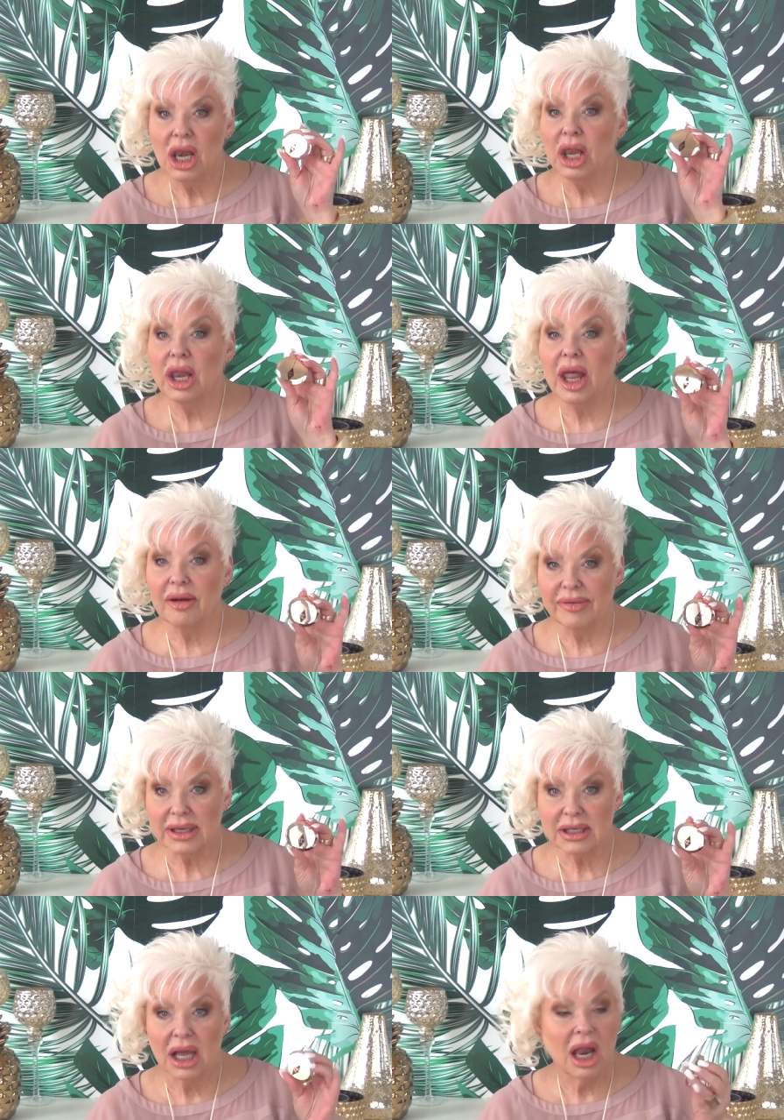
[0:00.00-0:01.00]
Love
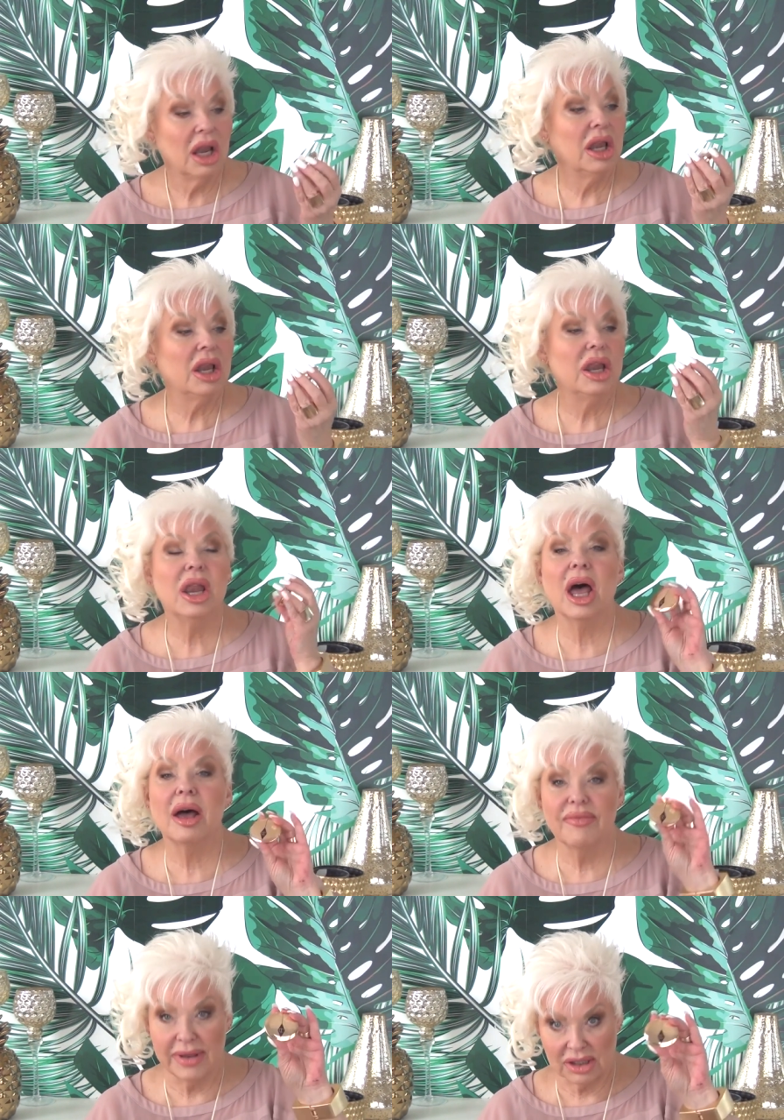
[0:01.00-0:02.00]
it.
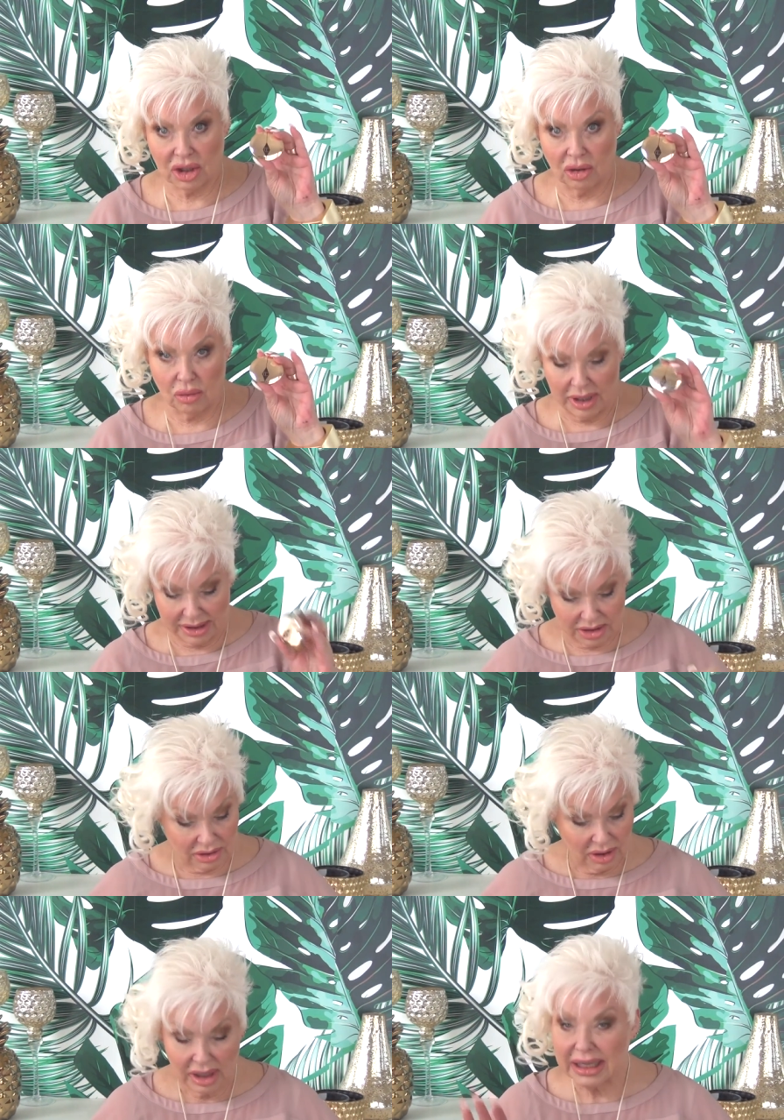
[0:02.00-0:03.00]
Love this
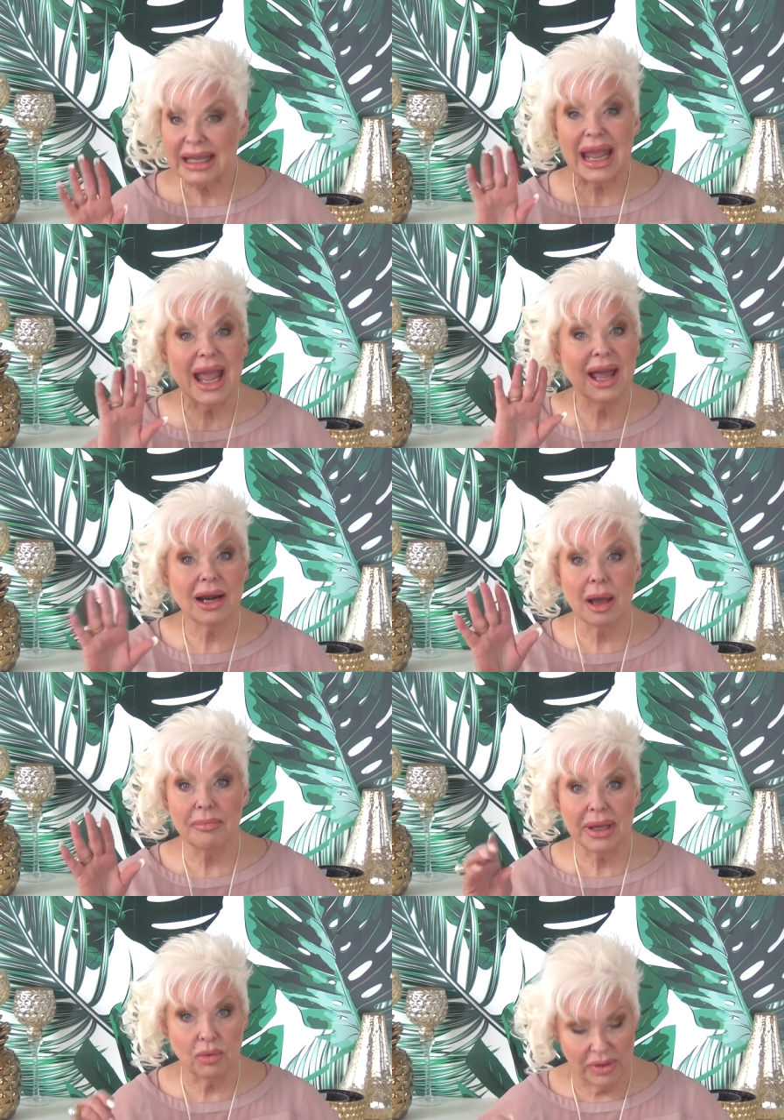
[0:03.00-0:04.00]
corrector.
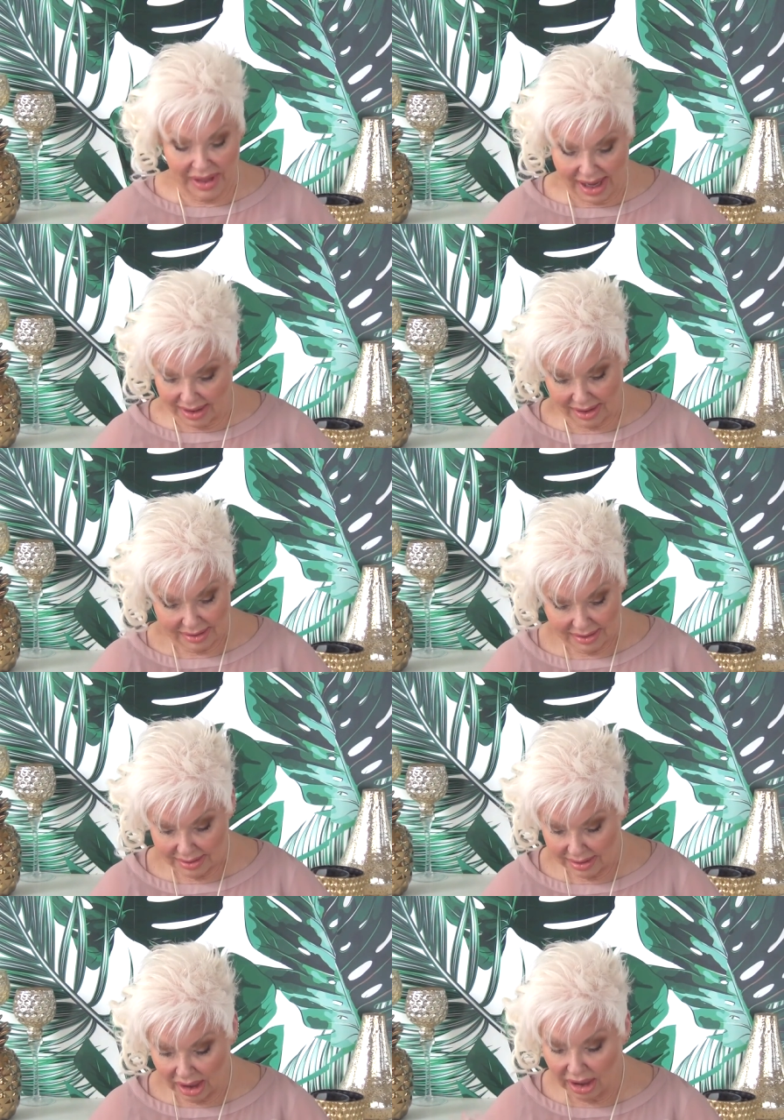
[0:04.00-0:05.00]
Cannot be without it.
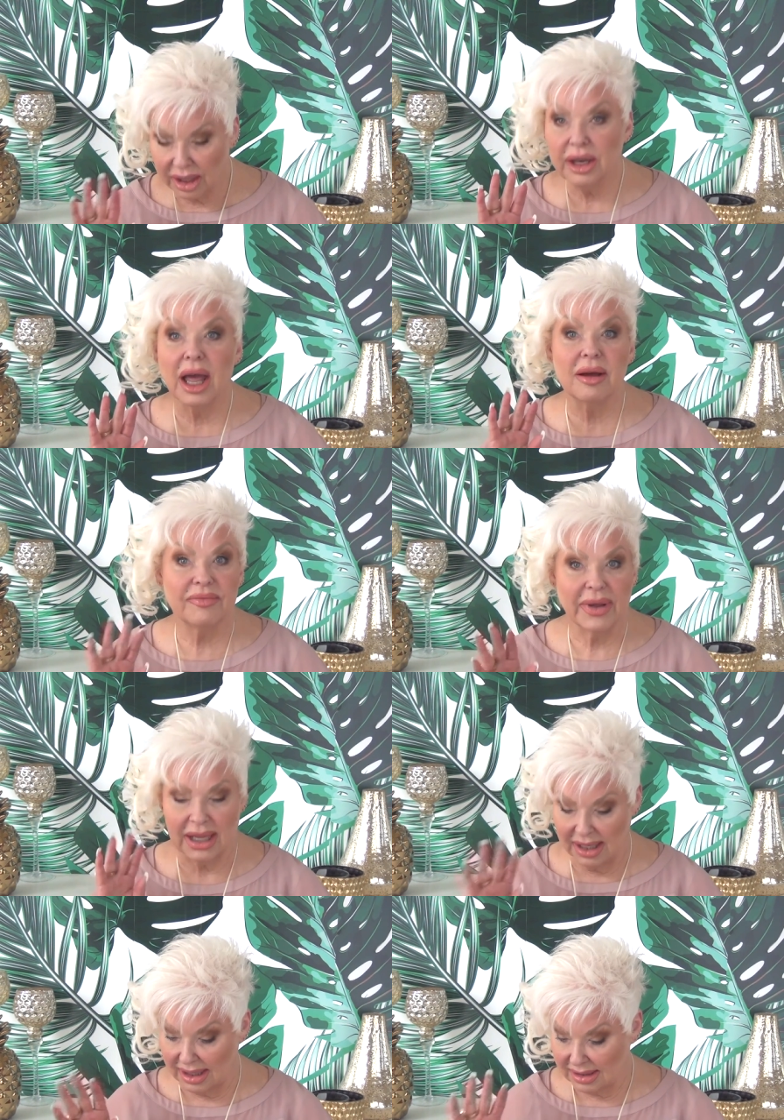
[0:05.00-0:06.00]
Love
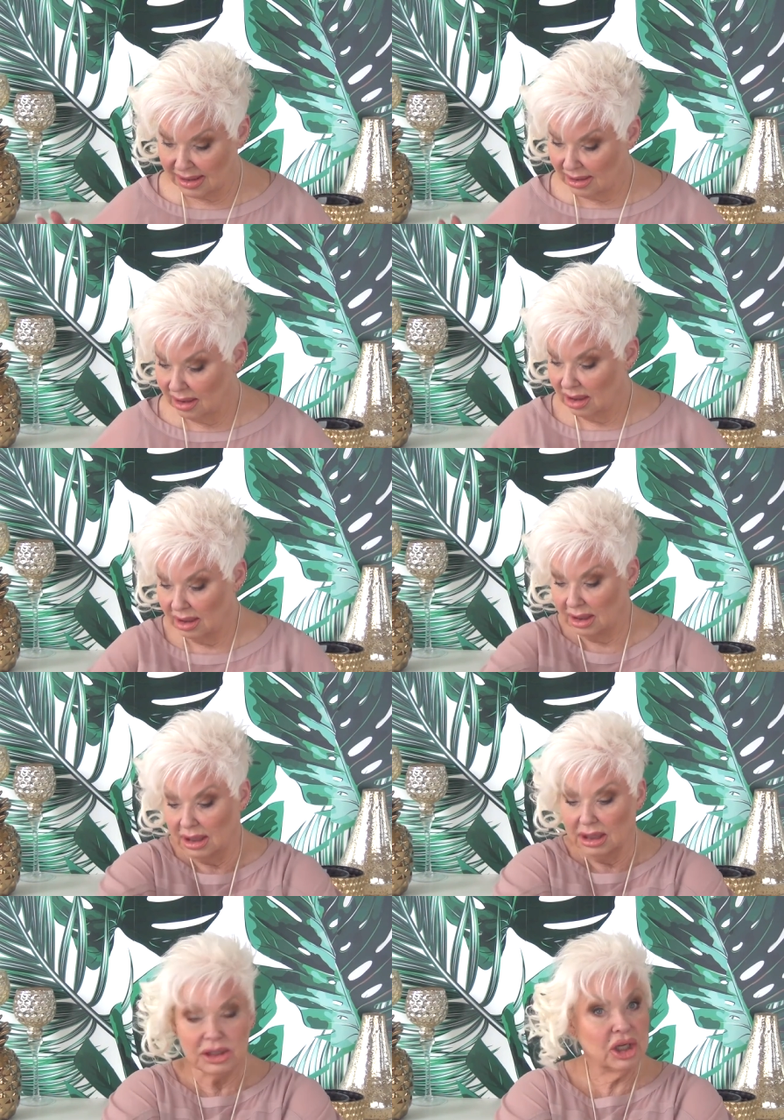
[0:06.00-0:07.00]
it.
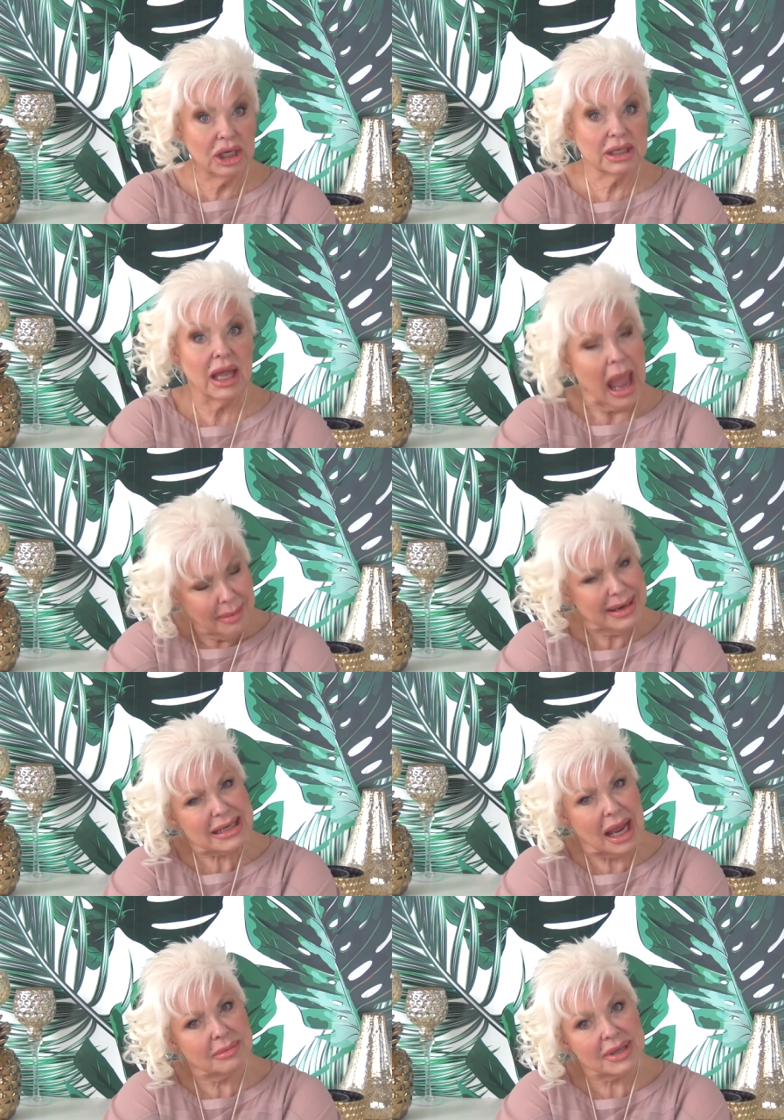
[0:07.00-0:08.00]
Gee, how
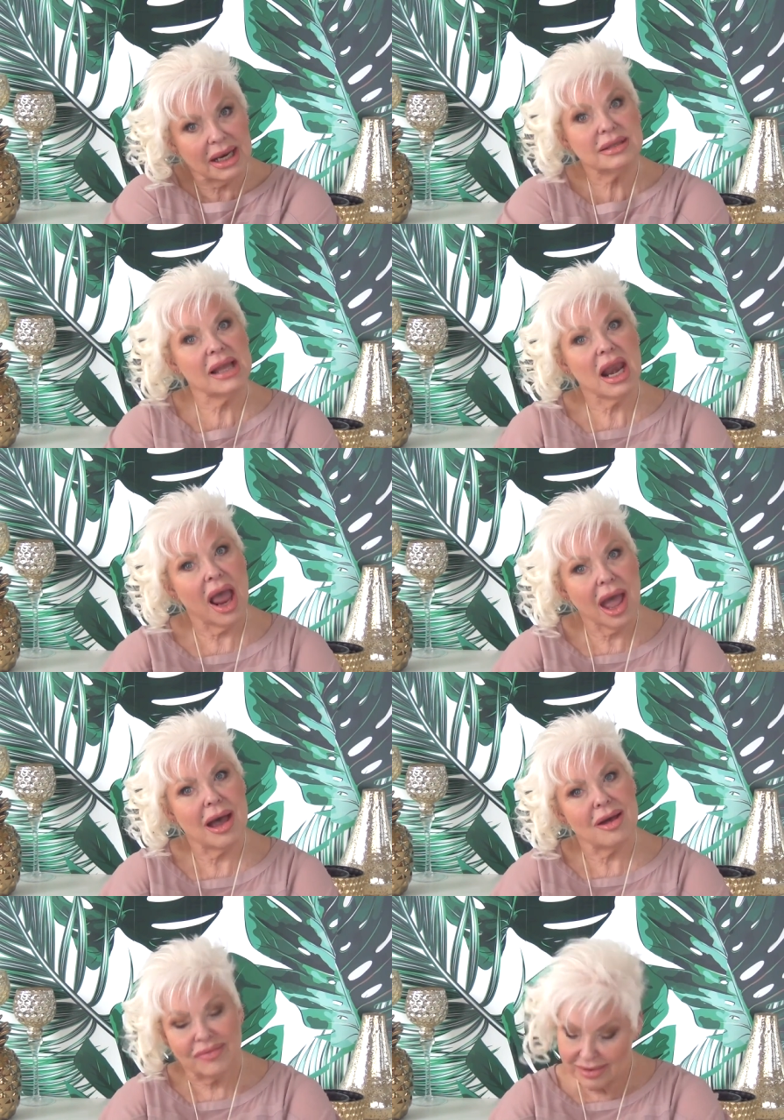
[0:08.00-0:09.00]
many times did I say
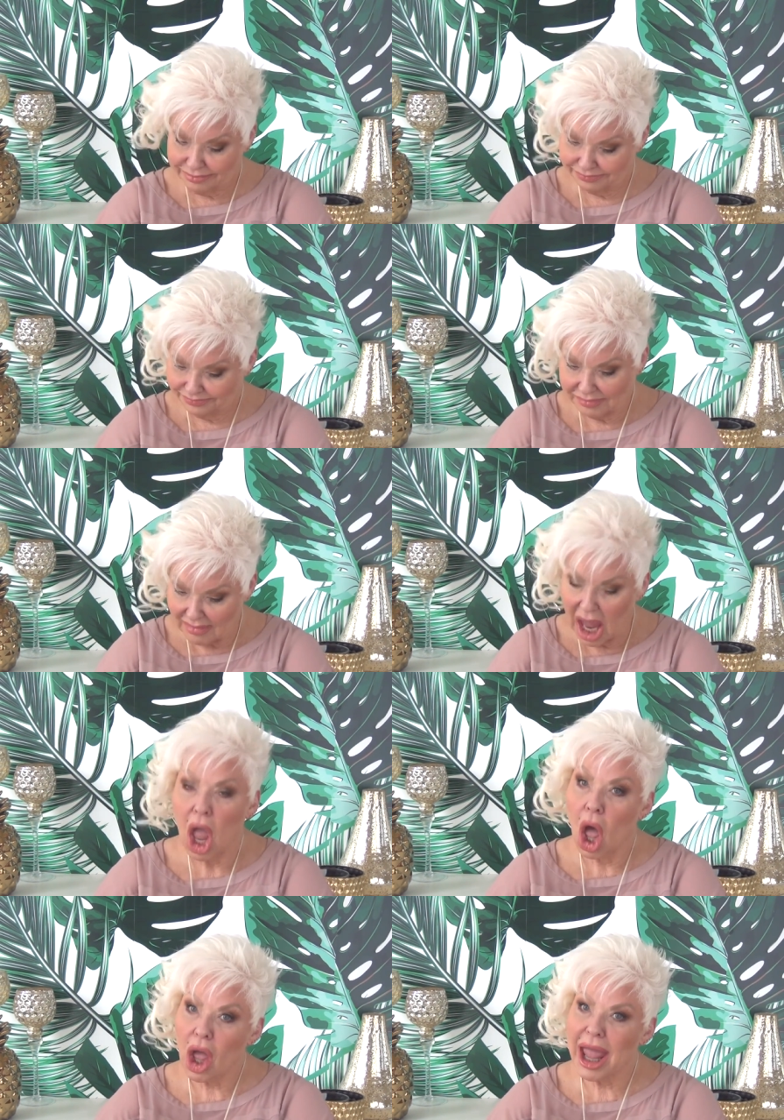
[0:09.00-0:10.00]
love?
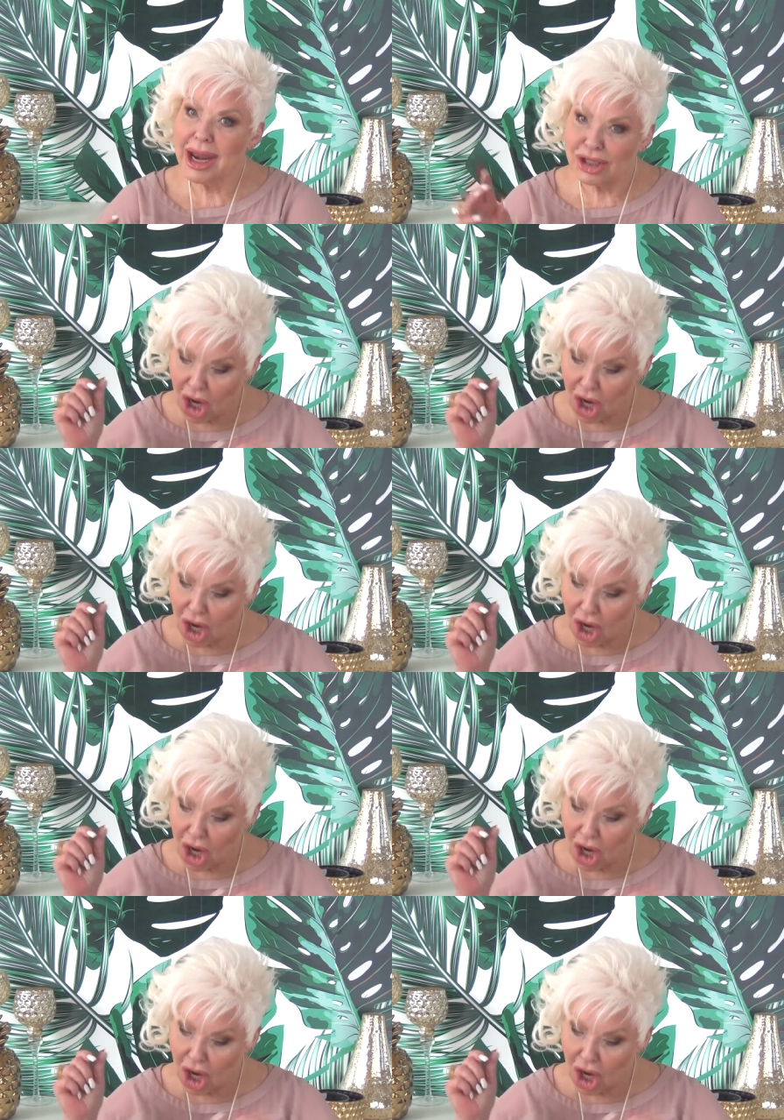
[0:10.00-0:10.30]
Okay,